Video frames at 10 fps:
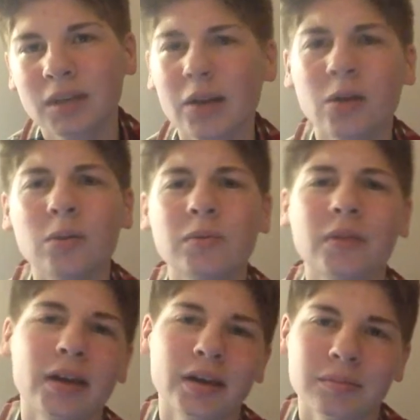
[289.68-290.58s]
I hope
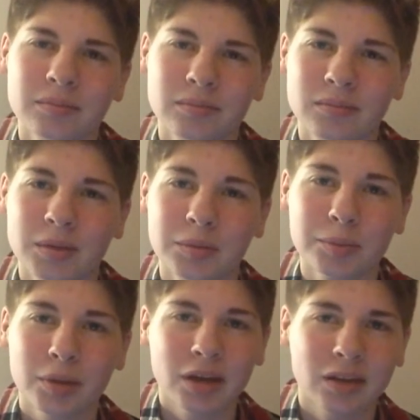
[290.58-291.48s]
that maybe
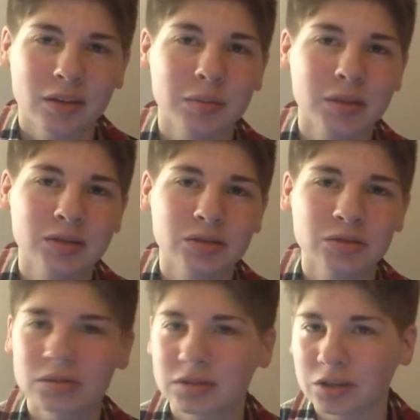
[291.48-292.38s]
bringing them
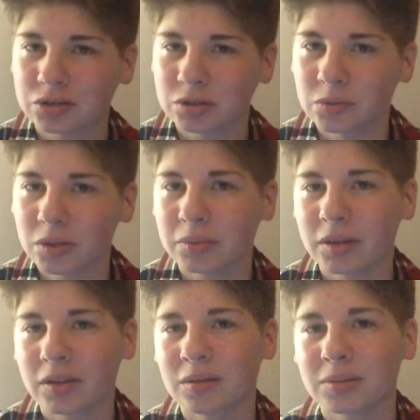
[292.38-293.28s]
into a session with my
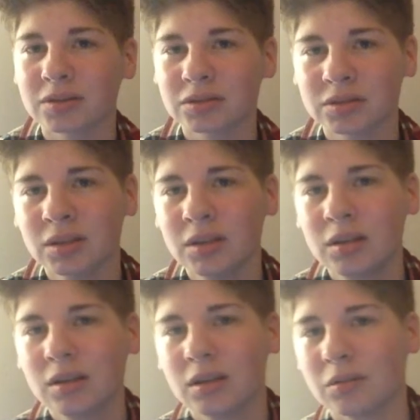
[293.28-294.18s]
therapist,
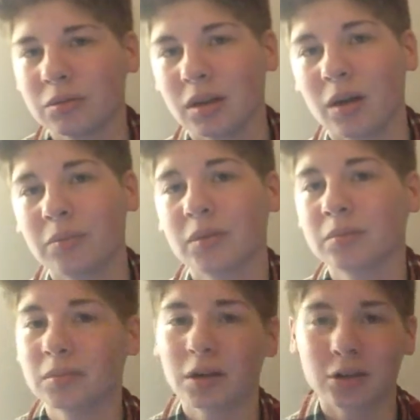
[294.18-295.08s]
it would help
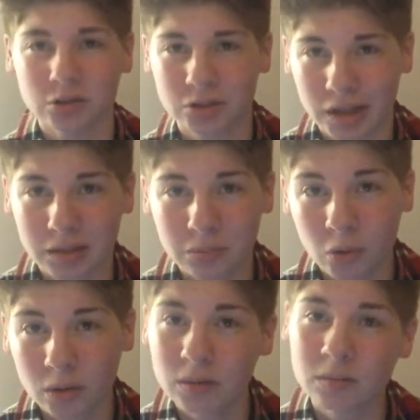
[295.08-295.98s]
them understand
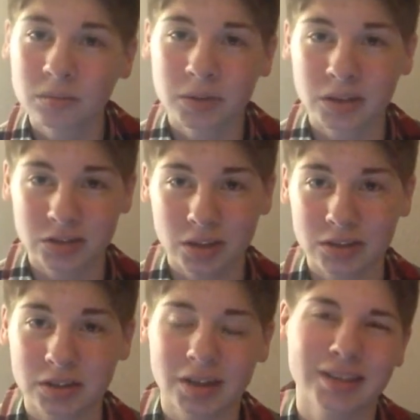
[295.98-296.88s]
more. Because
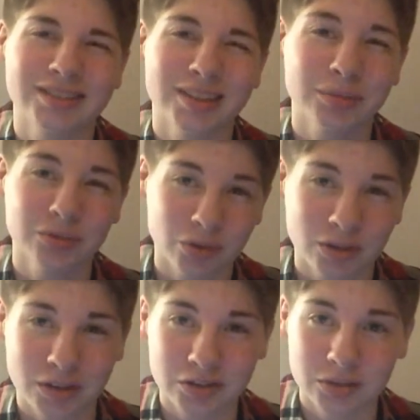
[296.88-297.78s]
yes, like I said before,
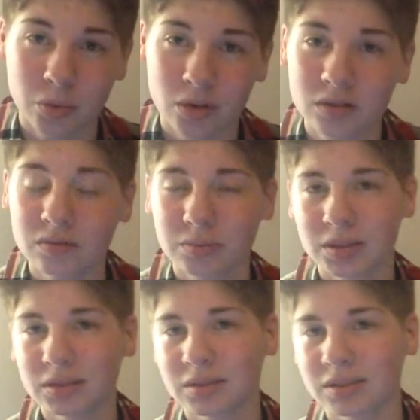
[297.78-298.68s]
they're supportive,
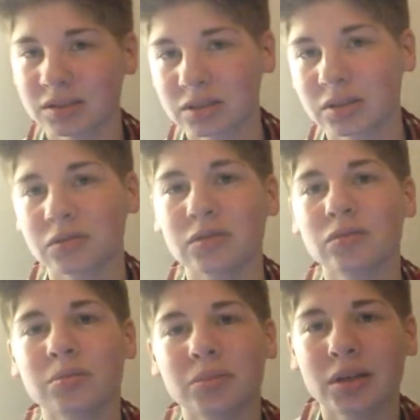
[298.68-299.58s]
but that's different
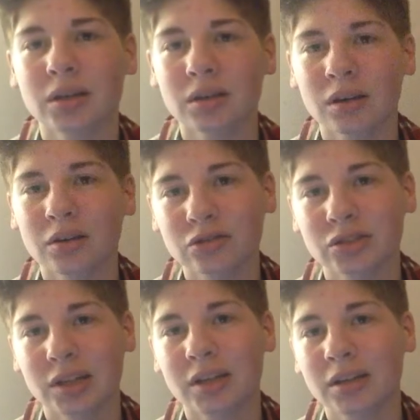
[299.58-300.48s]
from being
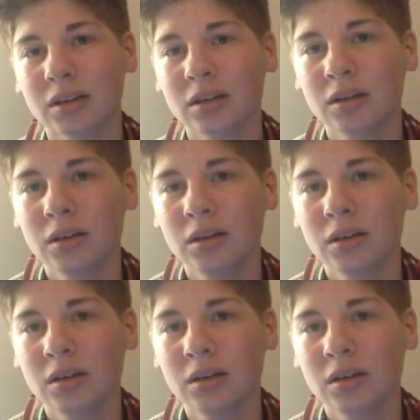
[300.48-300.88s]
understanding.